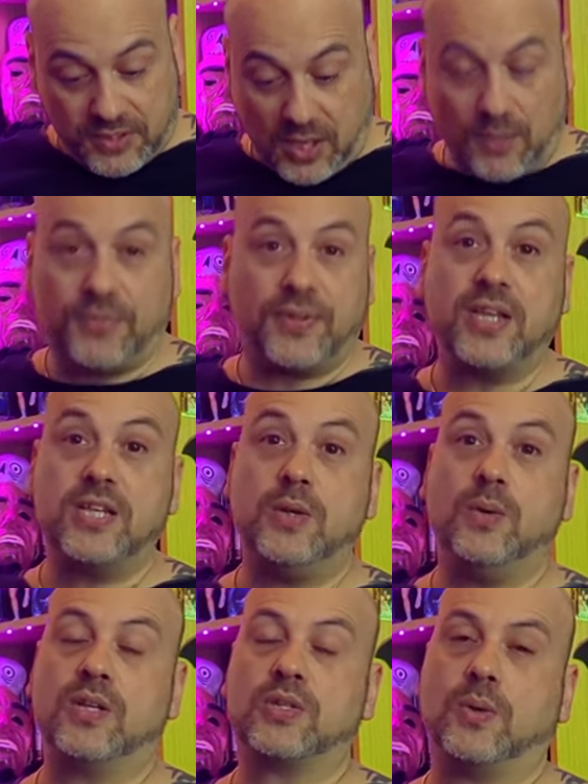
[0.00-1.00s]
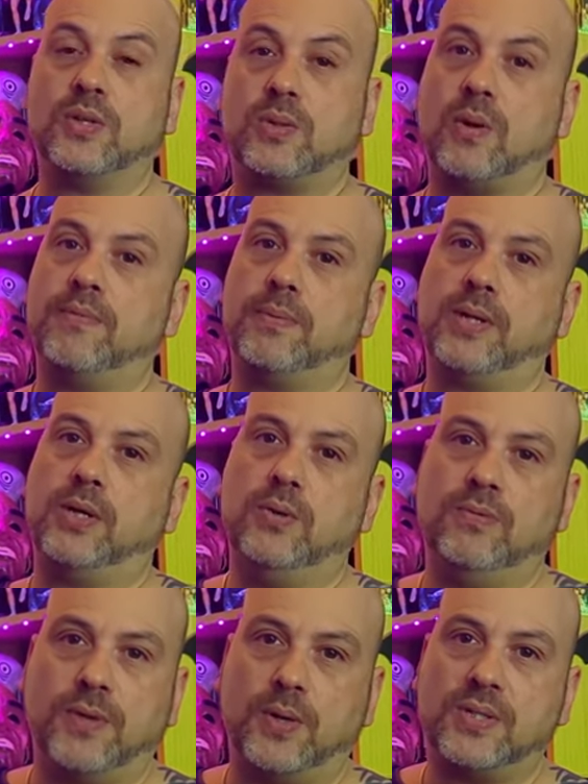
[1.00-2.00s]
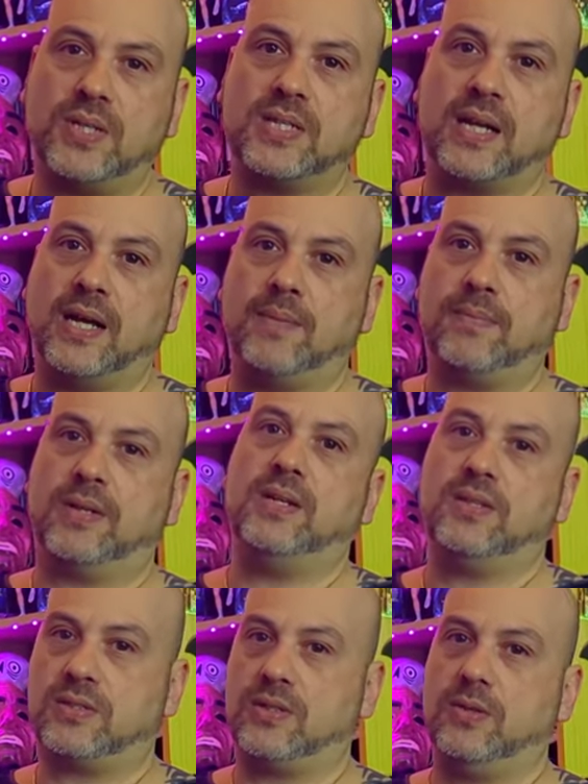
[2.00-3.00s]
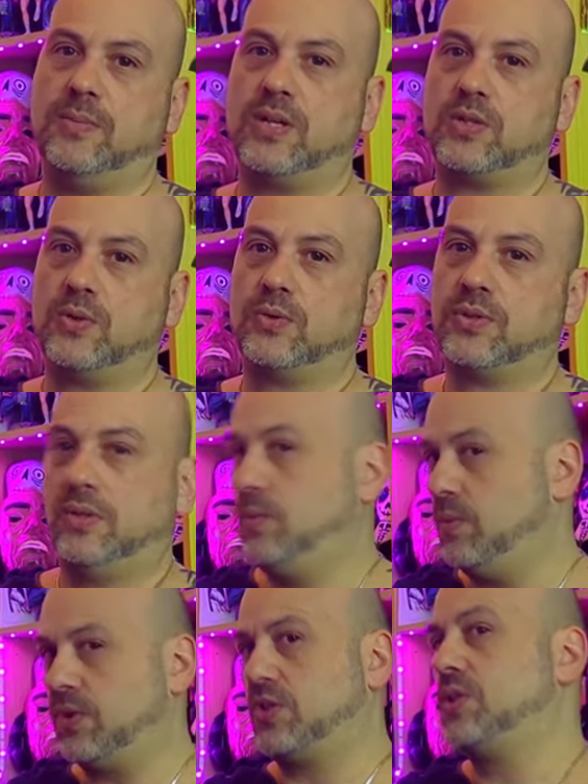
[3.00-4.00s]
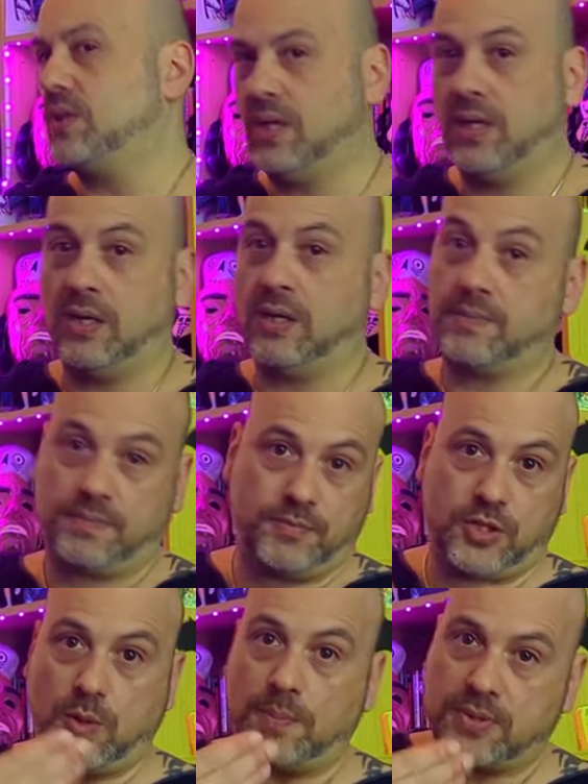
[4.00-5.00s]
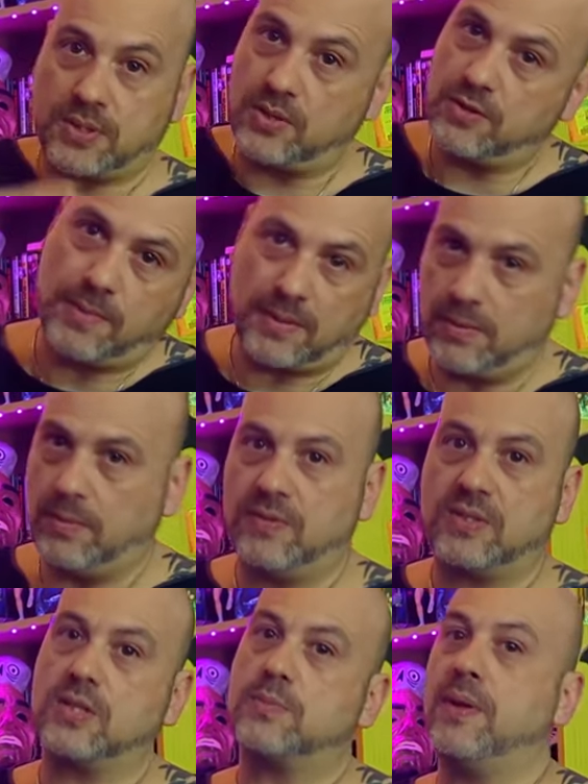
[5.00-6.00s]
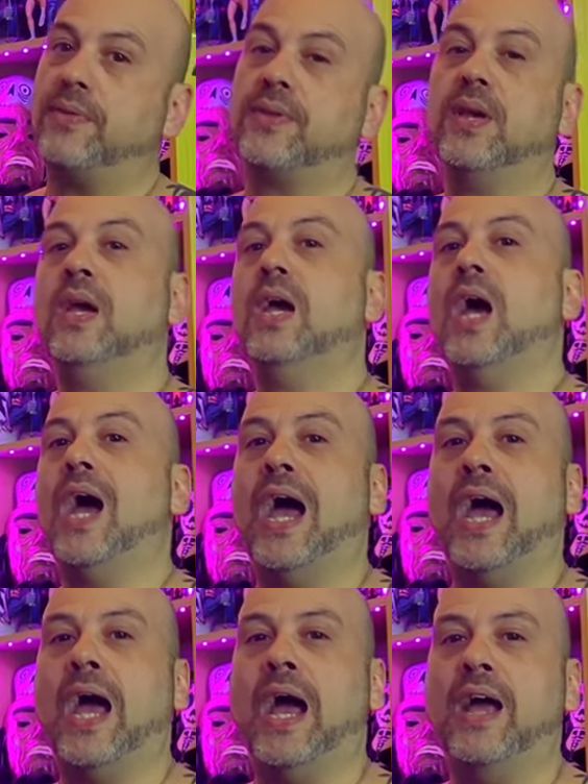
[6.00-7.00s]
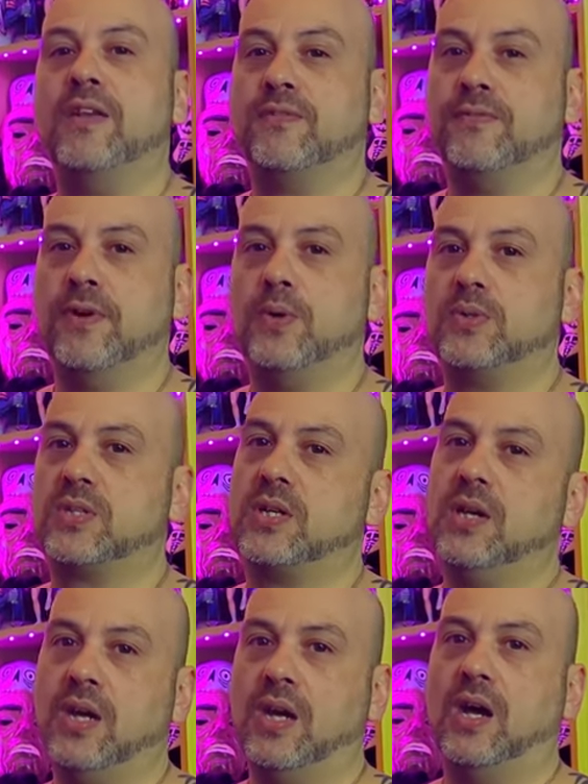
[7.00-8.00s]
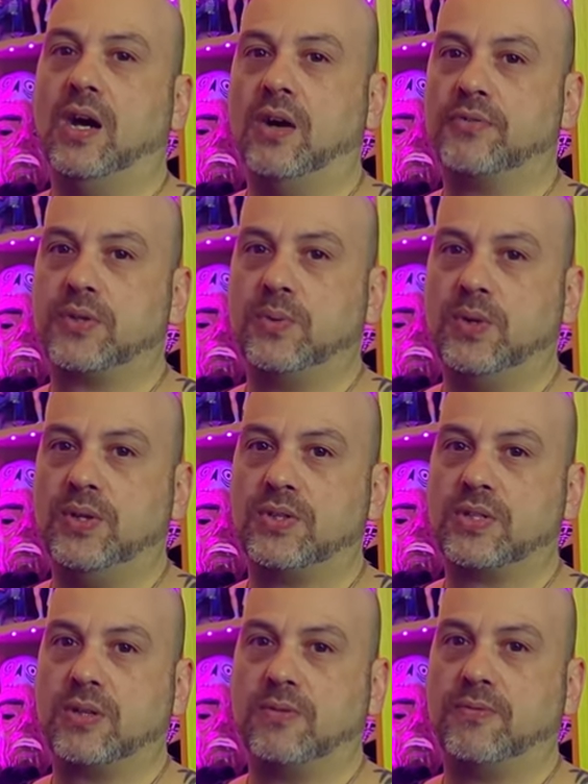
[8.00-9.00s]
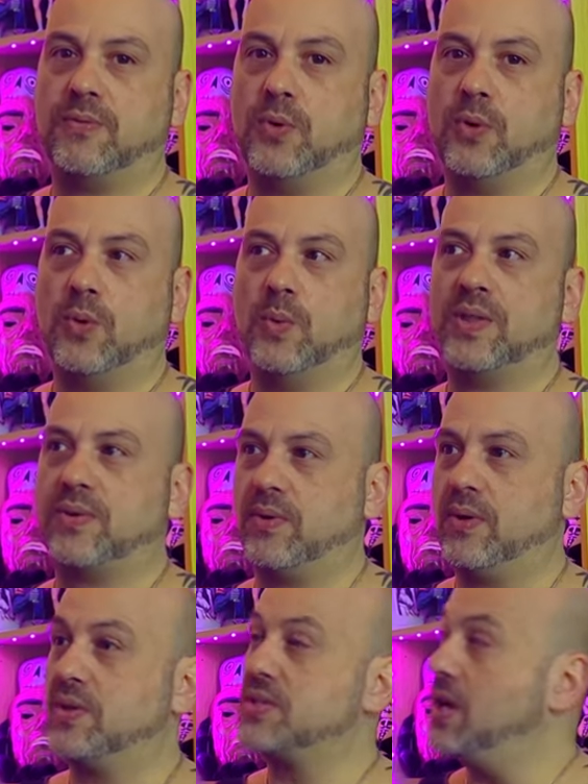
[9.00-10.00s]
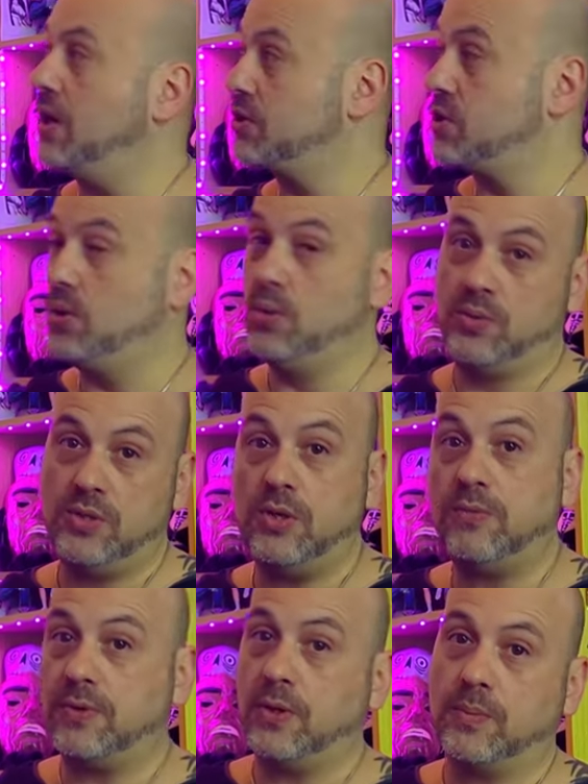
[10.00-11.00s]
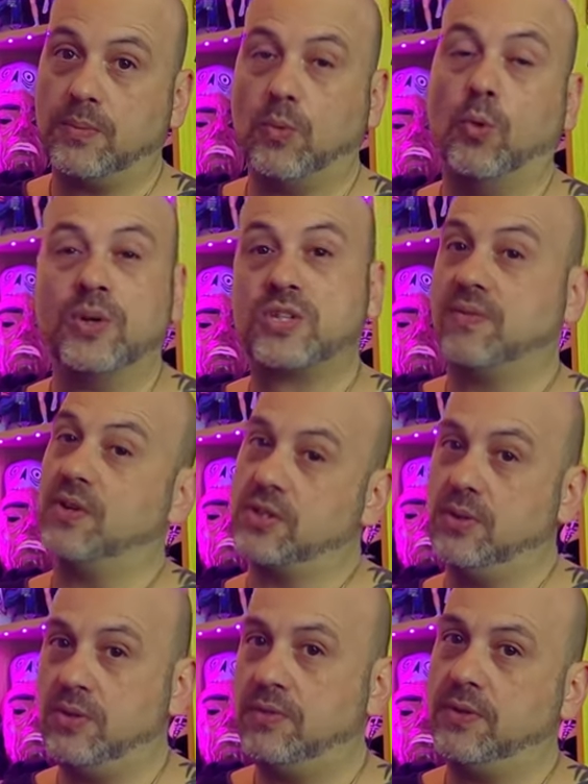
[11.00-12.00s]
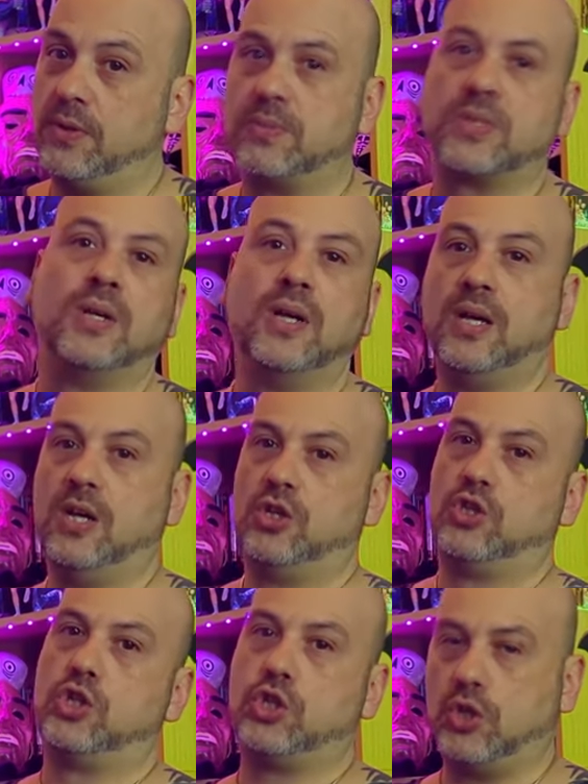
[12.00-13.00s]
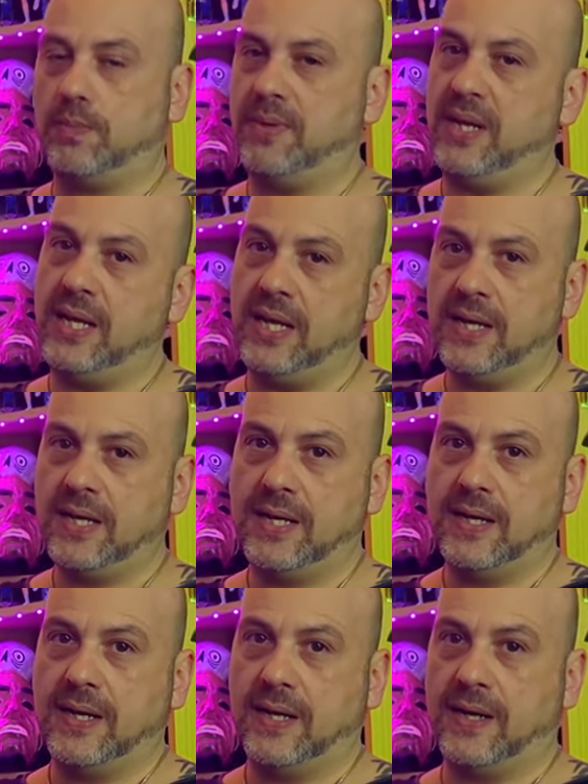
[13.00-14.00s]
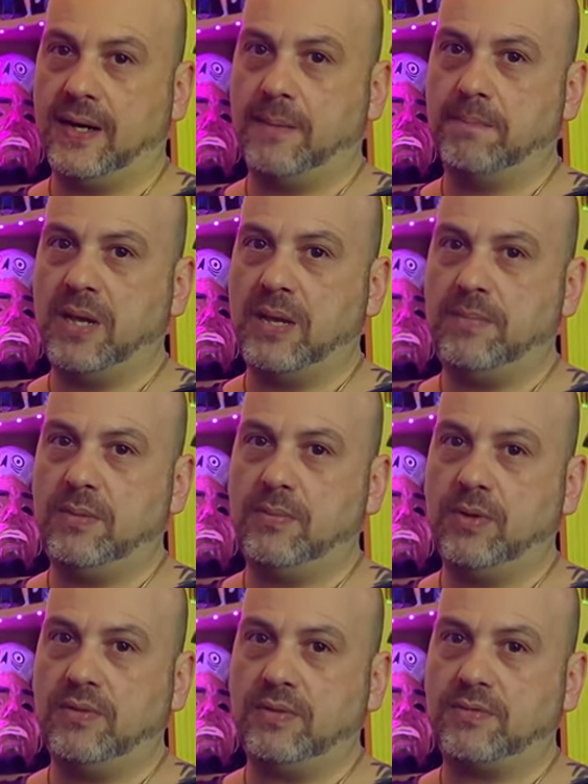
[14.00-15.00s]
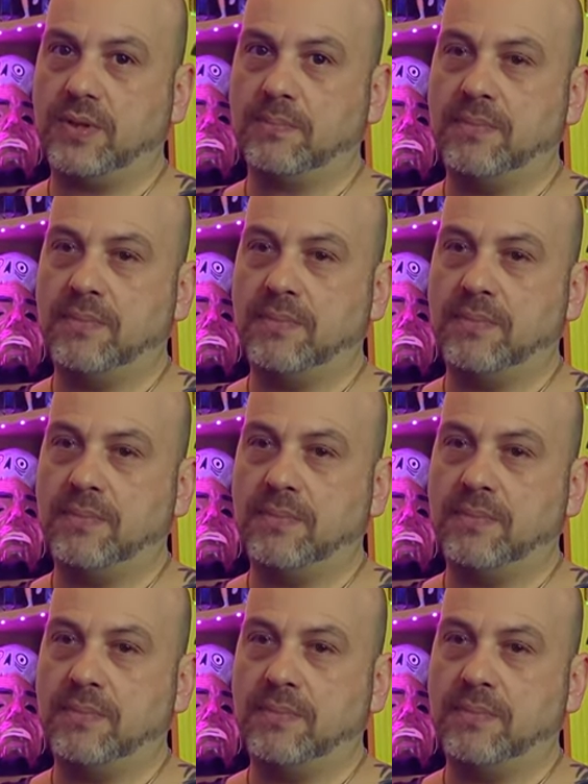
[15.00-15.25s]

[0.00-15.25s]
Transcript: So thank you as always to everybody who voted, and please do make sure to watch our two episodes of Maybe Movies this month, and vote afterwards for whether or not our two new film or which of our two new films should be our maybe movie for the